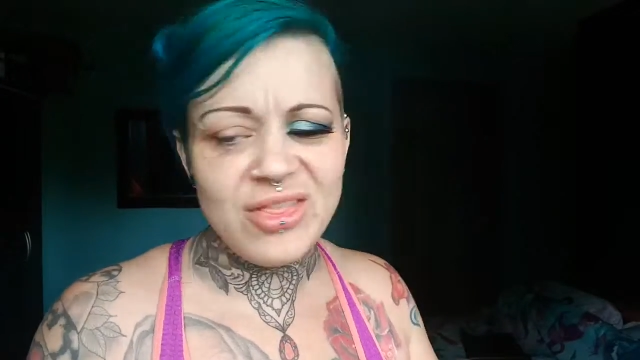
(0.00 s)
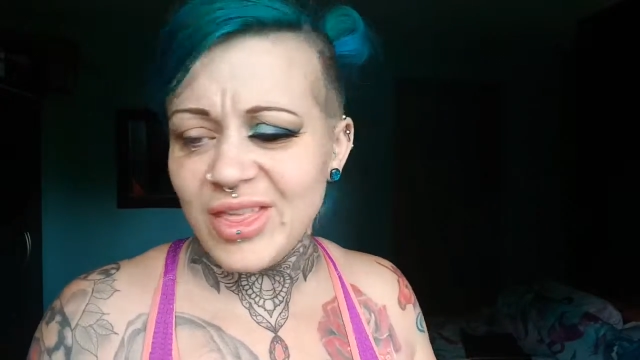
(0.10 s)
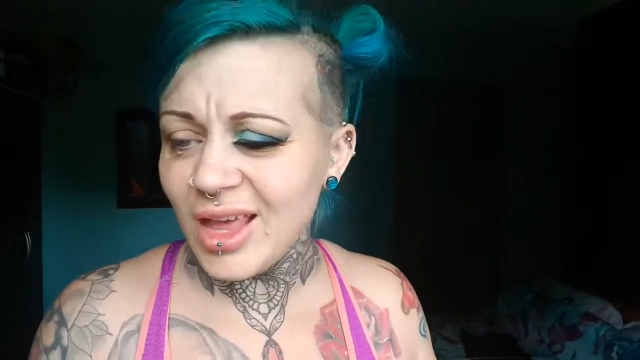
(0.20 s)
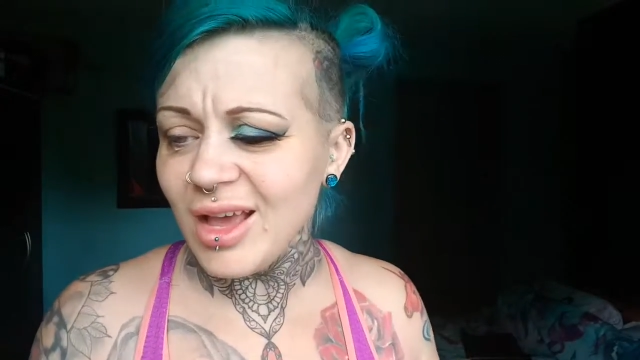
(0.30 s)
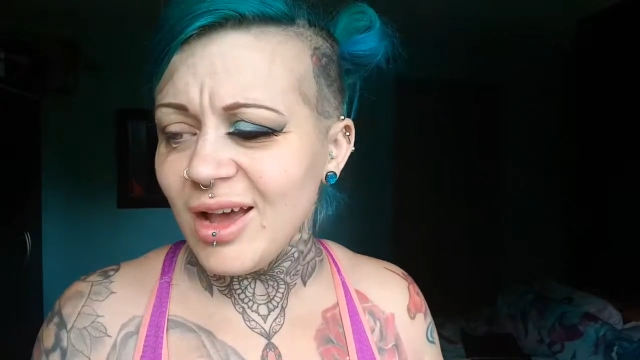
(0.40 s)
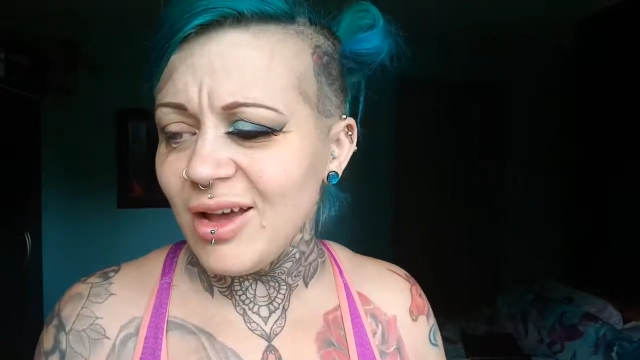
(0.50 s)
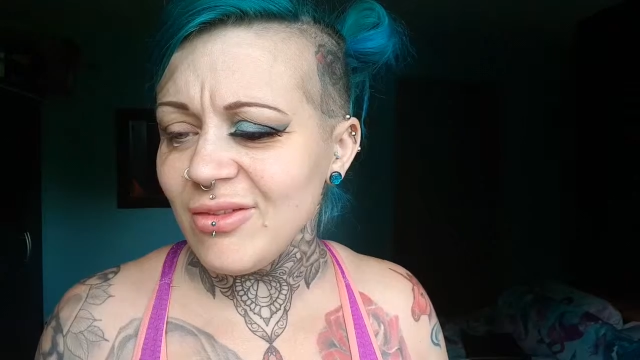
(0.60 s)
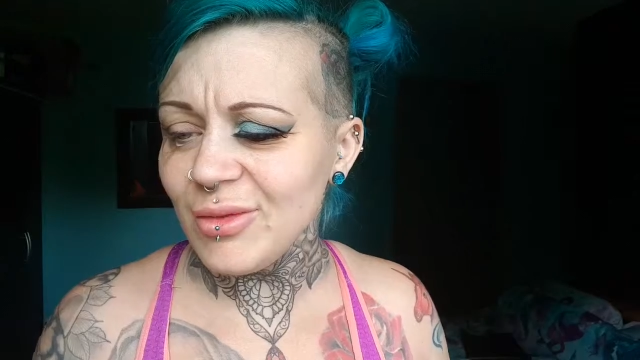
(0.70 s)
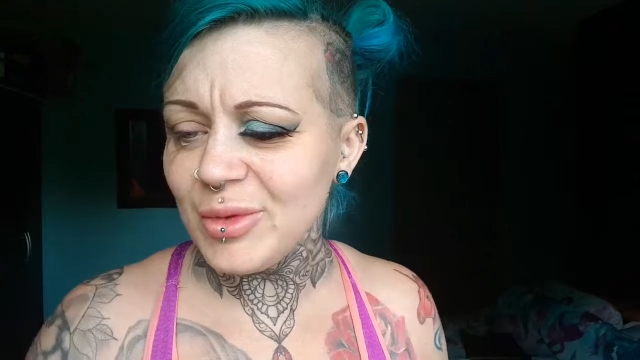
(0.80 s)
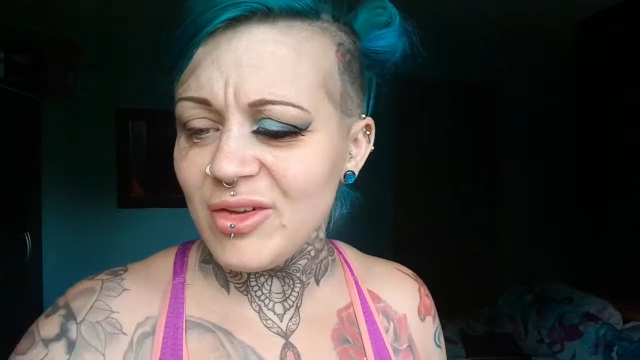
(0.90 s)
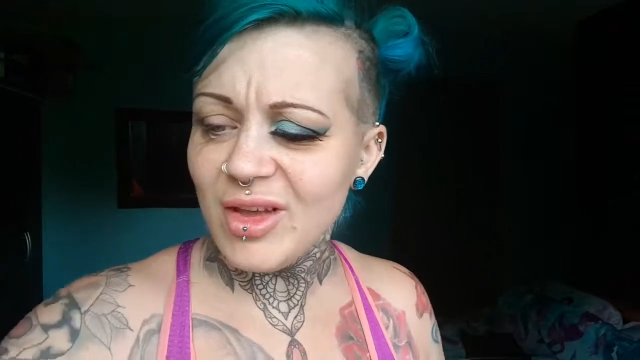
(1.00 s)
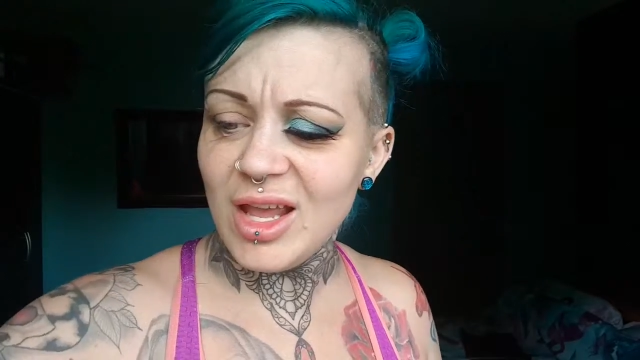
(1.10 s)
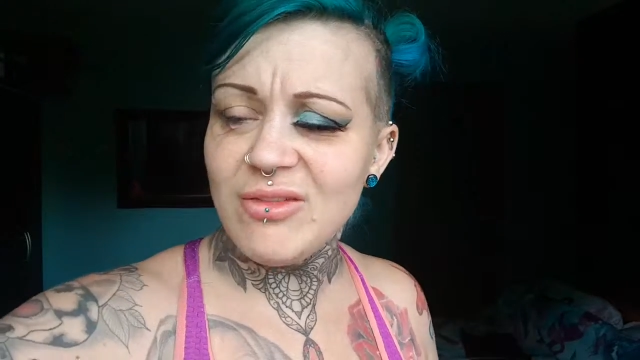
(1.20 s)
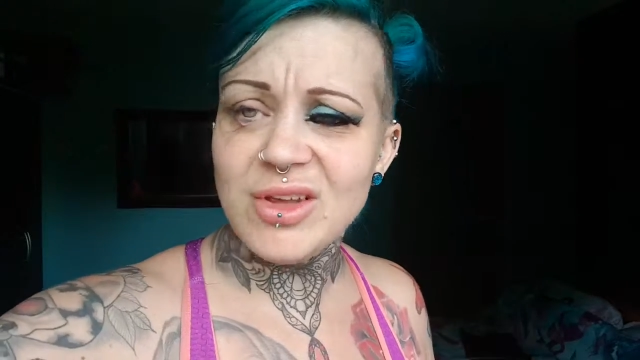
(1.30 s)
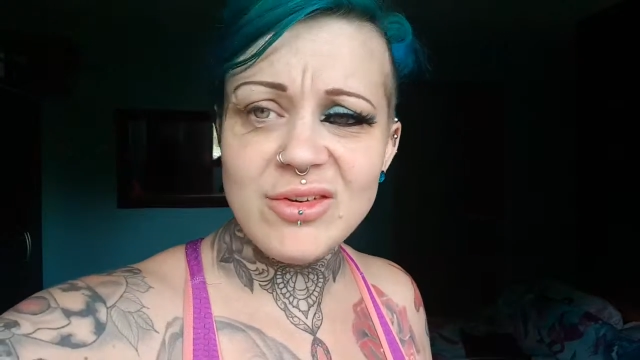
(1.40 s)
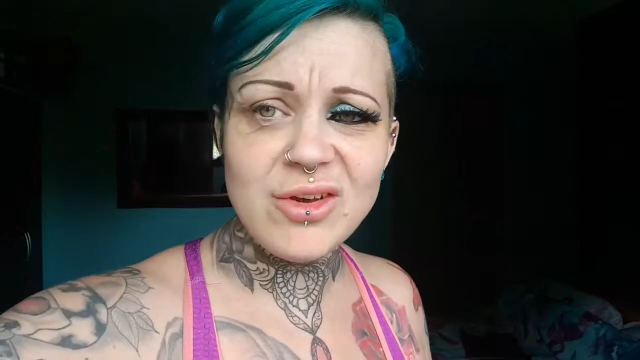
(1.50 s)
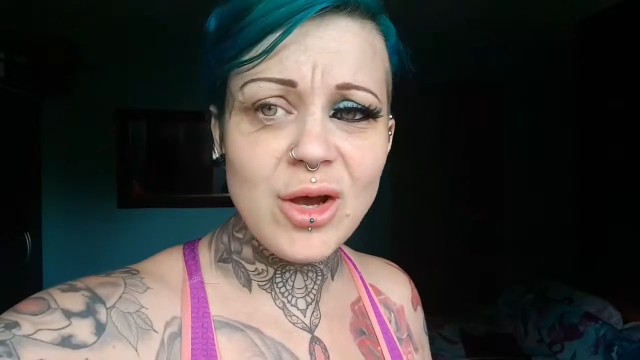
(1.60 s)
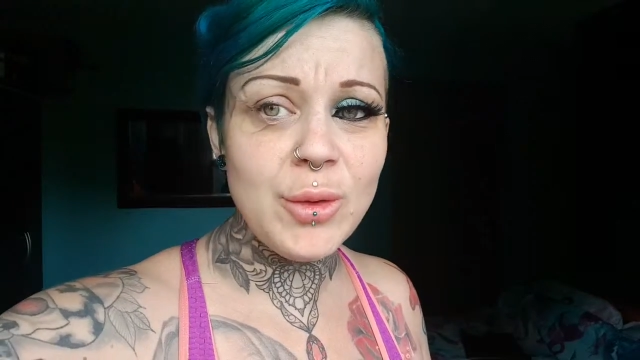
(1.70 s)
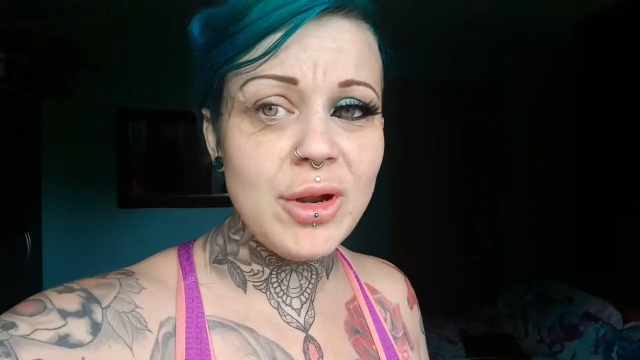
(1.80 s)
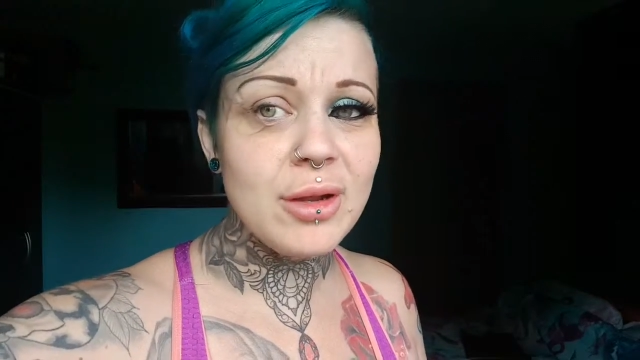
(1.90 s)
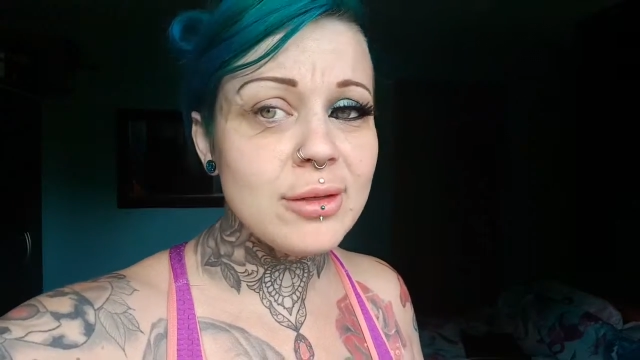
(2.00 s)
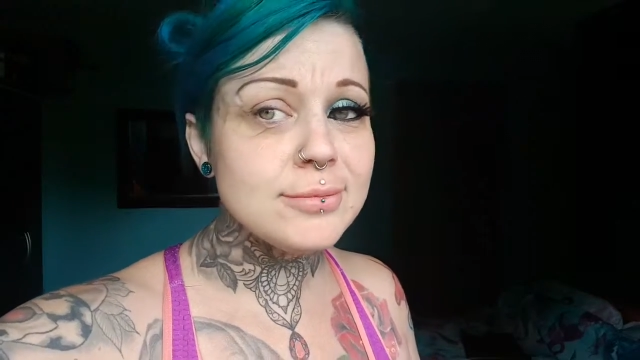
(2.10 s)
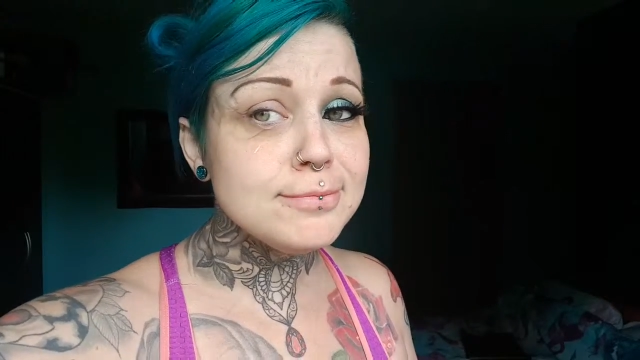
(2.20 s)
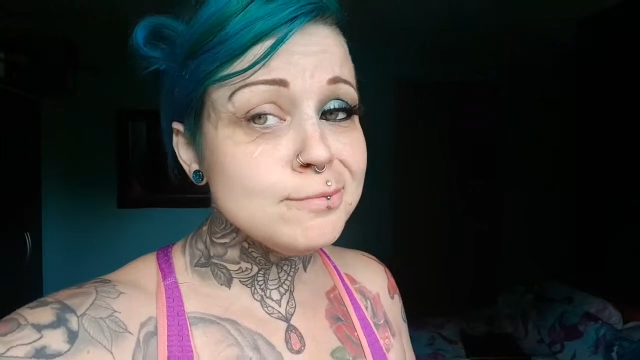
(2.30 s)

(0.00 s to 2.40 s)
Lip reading: I think I have a bit of hay fever going on.